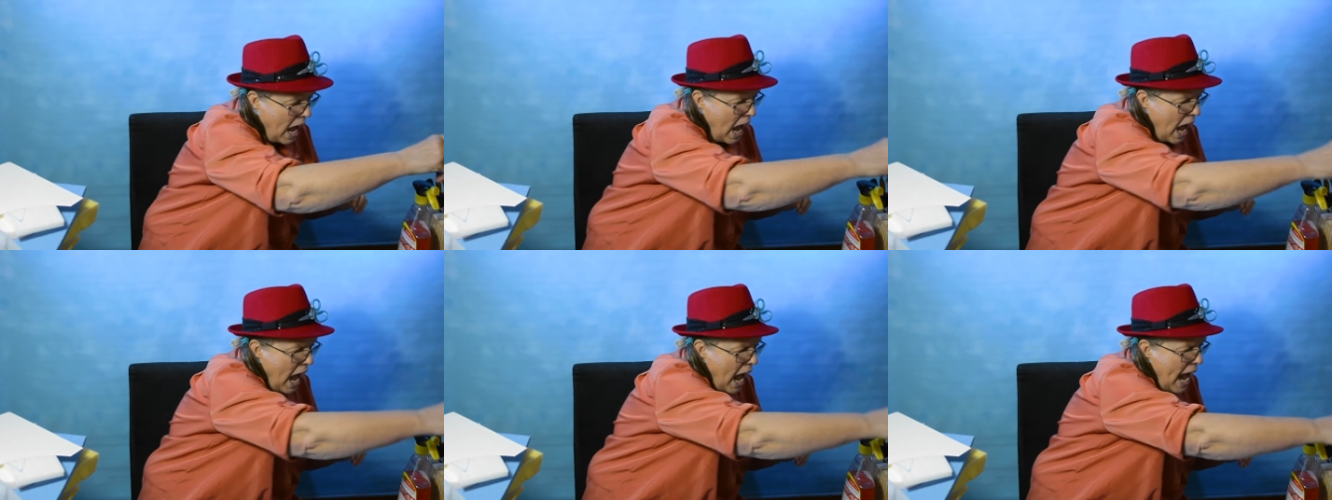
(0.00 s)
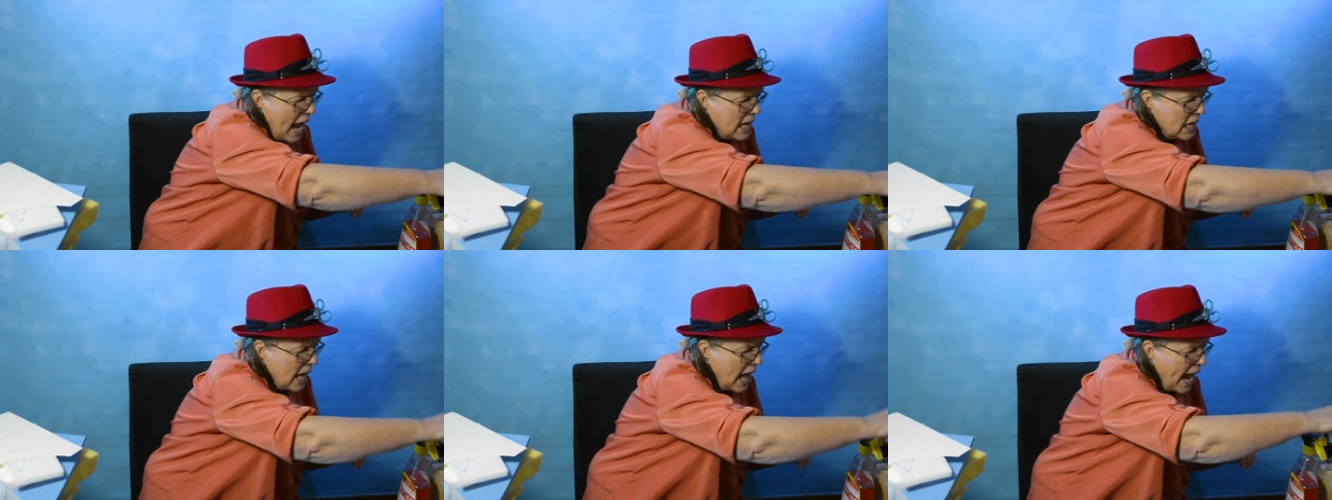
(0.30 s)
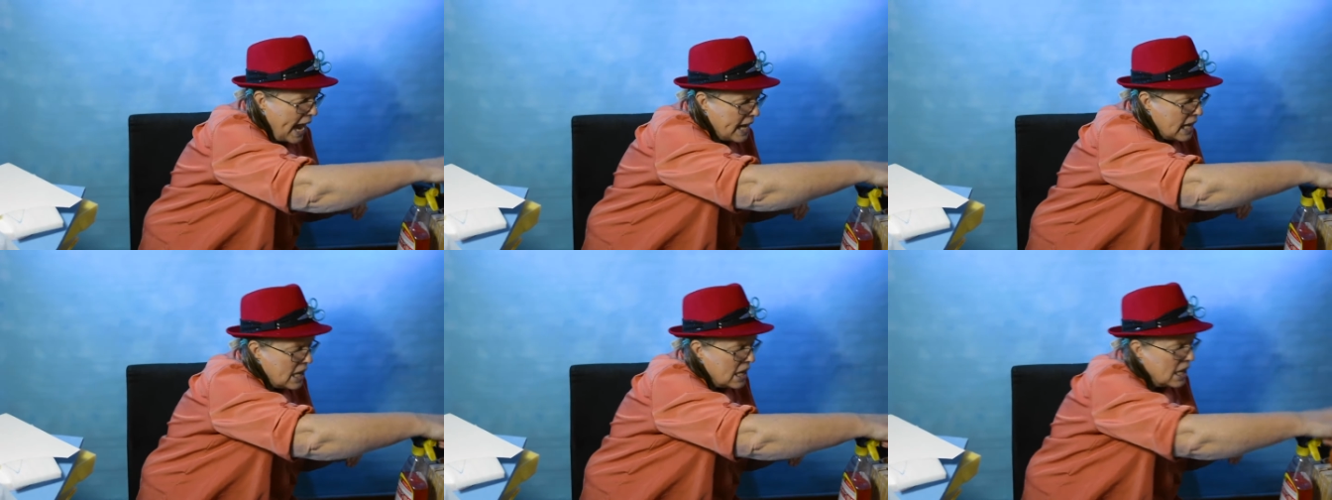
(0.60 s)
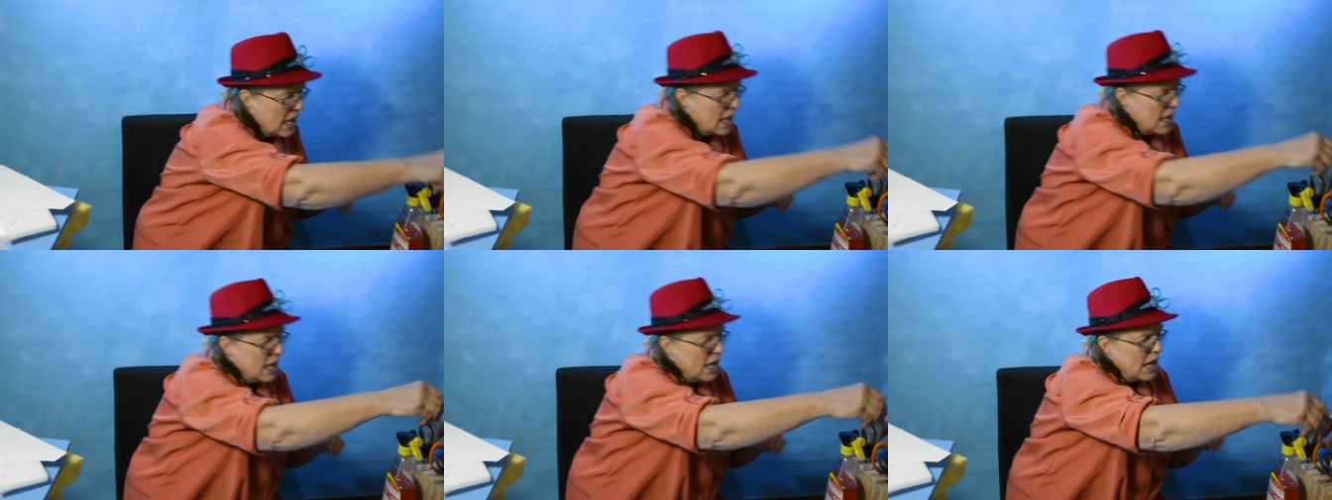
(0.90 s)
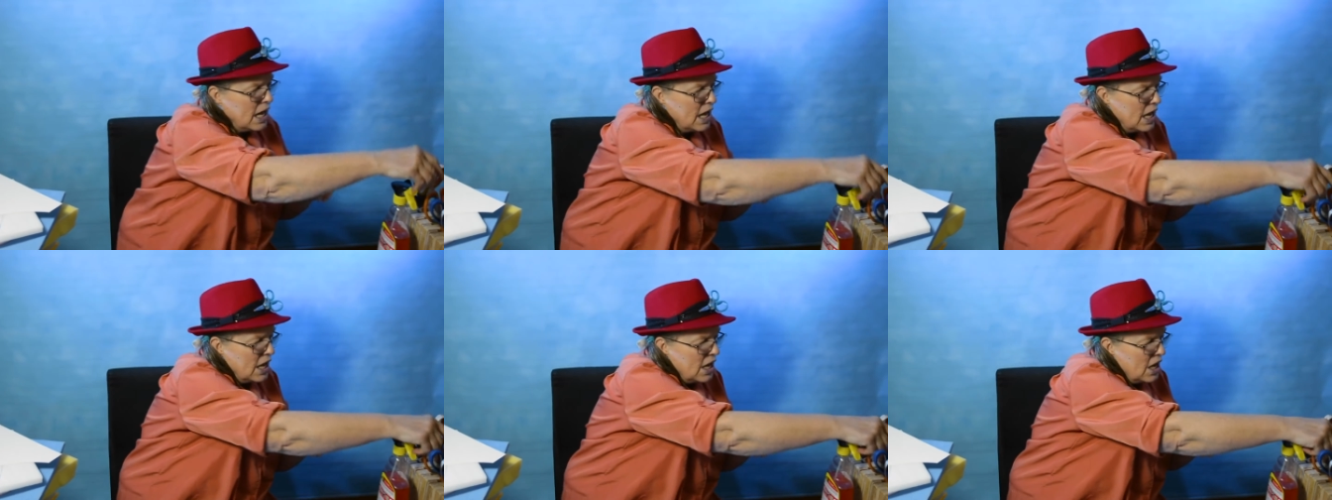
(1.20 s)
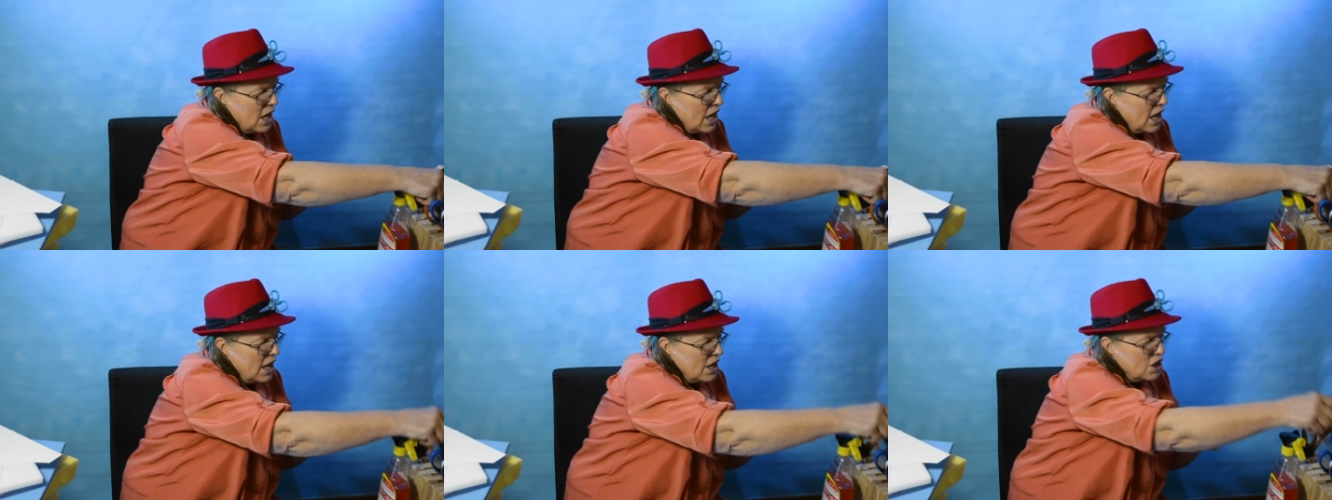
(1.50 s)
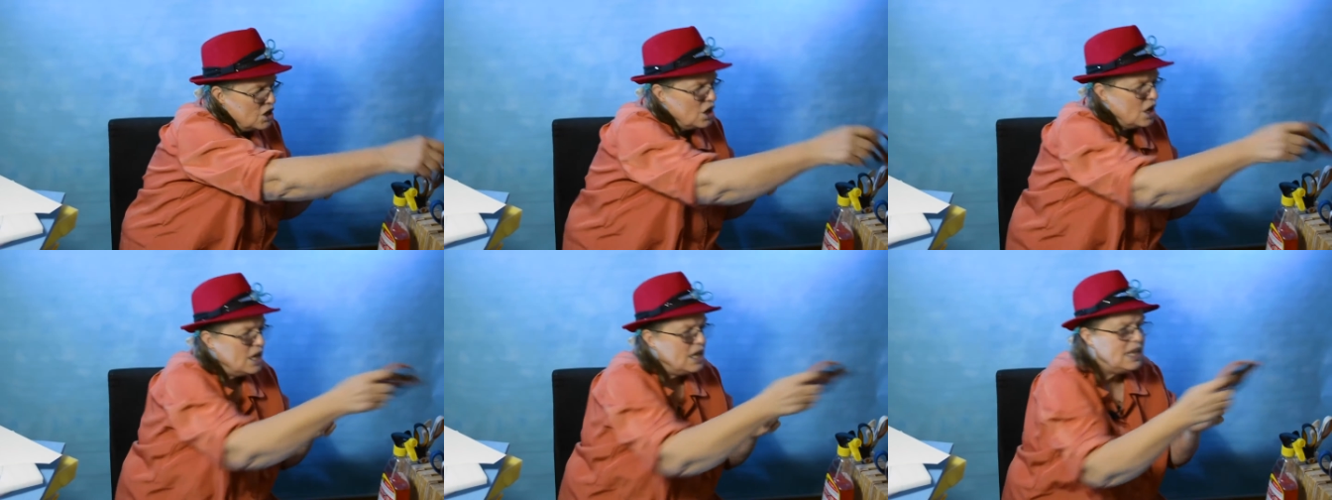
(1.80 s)
I like
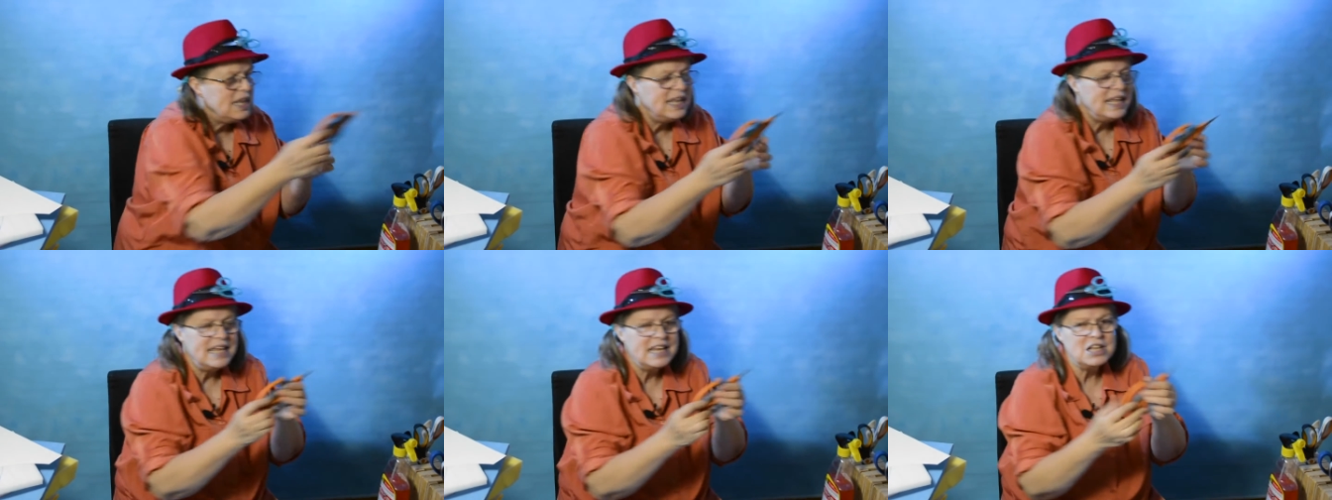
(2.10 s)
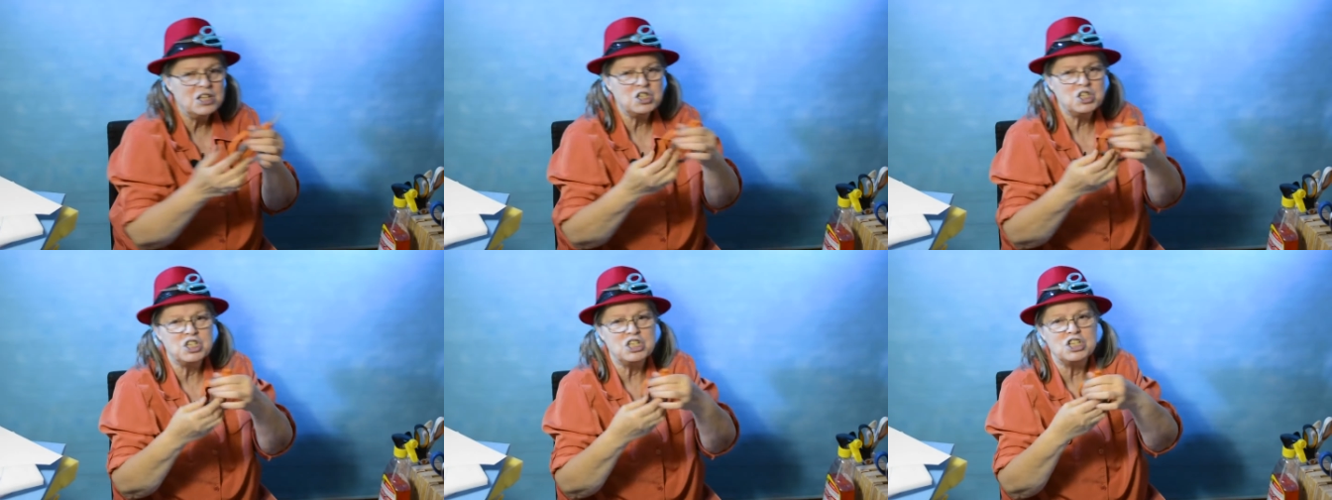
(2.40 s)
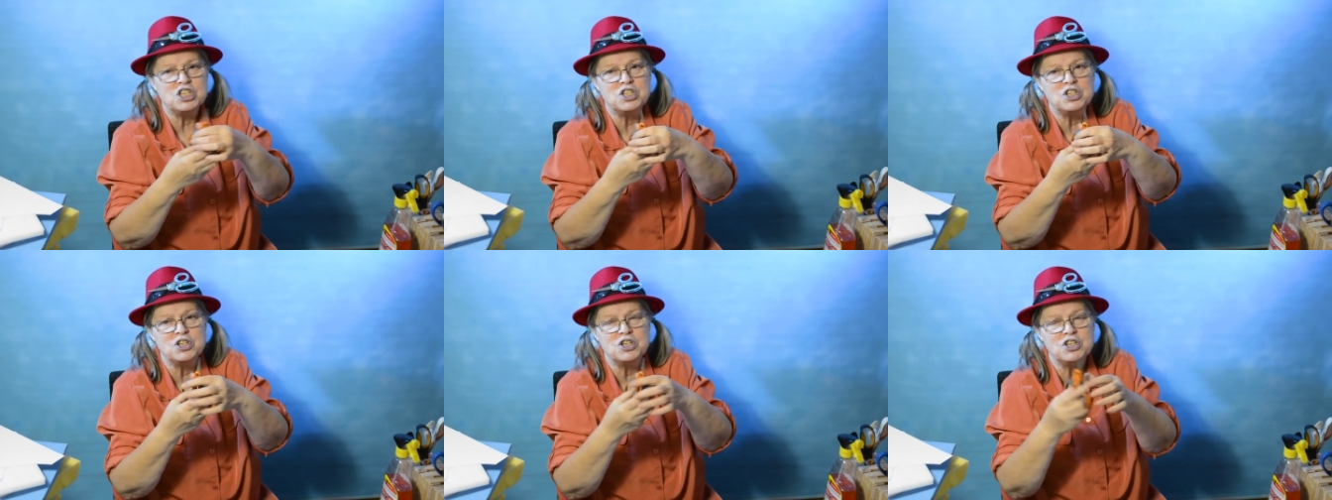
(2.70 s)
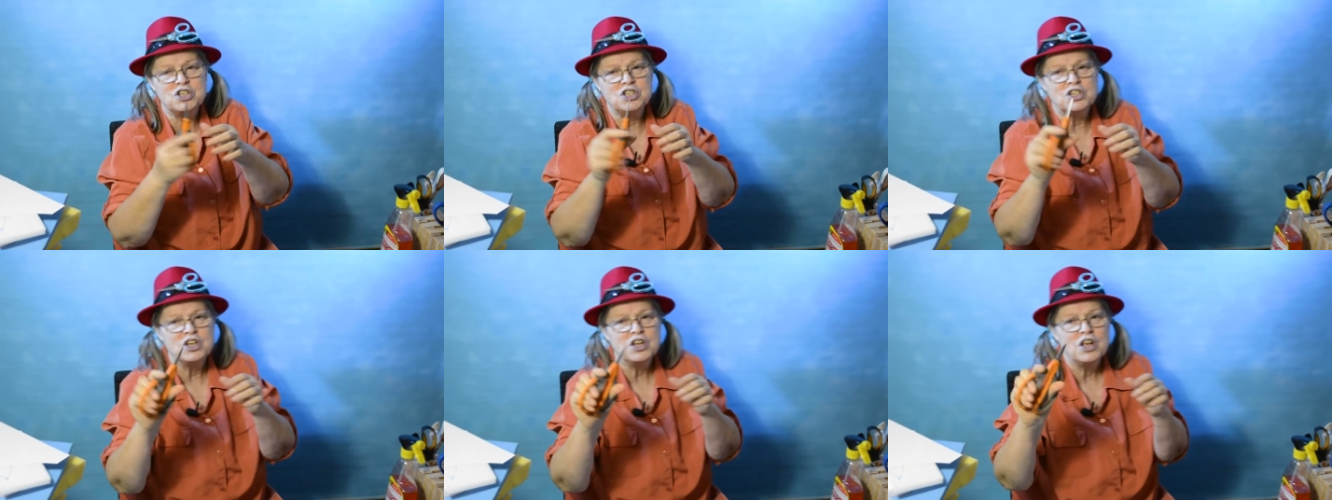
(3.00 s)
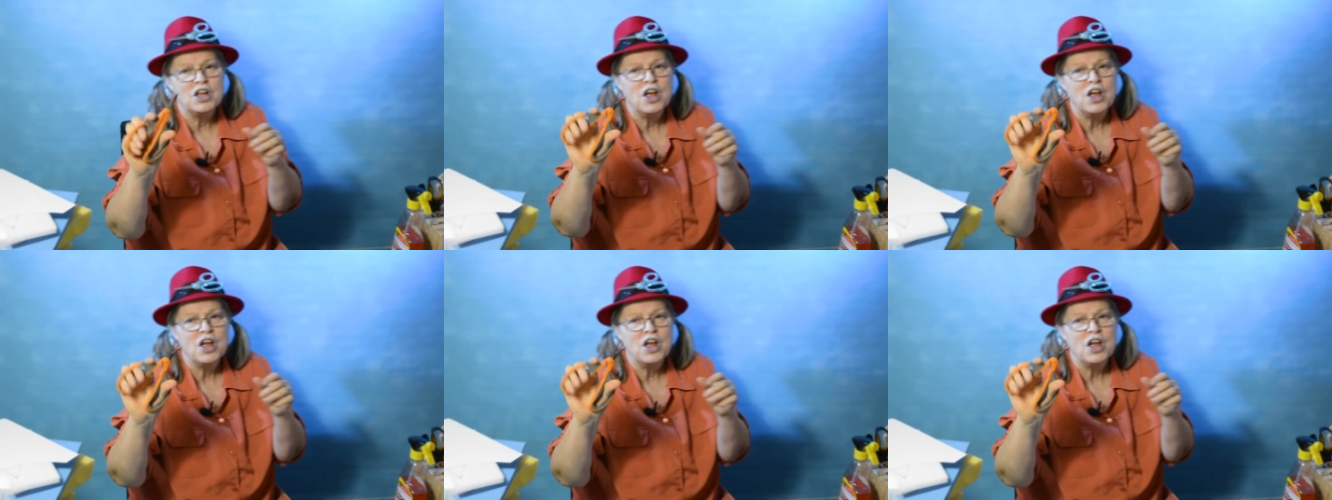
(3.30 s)
little scissors